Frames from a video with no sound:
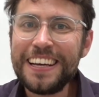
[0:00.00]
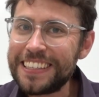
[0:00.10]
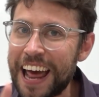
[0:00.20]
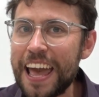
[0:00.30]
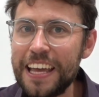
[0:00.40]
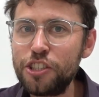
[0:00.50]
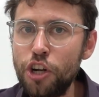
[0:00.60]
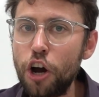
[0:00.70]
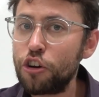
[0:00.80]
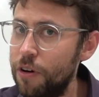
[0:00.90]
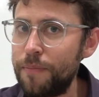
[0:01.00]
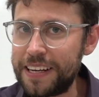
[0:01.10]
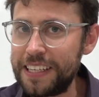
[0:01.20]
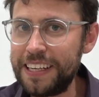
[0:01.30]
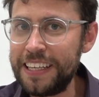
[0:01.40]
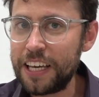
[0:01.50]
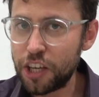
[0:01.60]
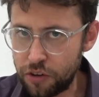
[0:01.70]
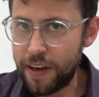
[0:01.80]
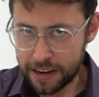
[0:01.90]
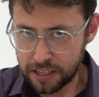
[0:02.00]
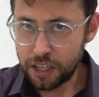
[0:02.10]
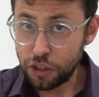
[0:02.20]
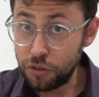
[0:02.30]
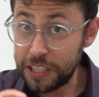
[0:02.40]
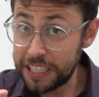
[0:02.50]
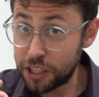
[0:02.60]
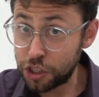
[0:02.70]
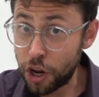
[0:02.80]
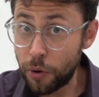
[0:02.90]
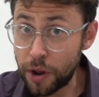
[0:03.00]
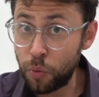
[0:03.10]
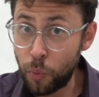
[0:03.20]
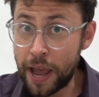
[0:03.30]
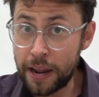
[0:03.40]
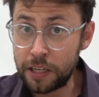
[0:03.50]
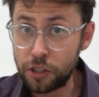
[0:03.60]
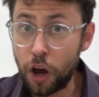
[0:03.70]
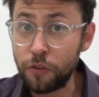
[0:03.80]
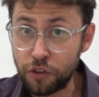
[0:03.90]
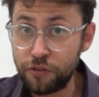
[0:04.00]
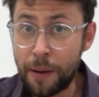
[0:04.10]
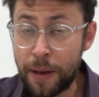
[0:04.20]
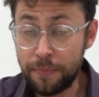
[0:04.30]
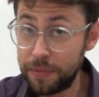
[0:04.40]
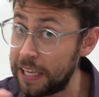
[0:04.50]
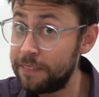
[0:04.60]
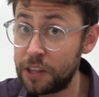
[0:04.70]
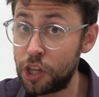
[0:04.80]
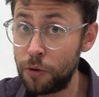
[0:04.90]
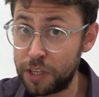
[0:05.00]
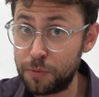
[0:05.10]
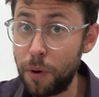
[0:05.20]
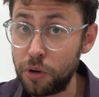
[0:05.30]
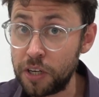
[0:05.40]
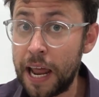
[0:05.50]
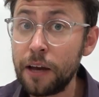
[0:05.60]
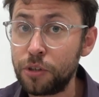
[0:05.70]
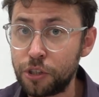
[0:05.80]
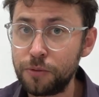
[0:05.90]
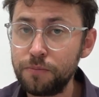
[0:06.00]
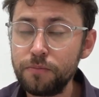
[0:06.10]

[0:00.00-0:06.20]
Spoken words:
that is not grammatically correct. You need to show an awareness of grammar, even though it's spoken language.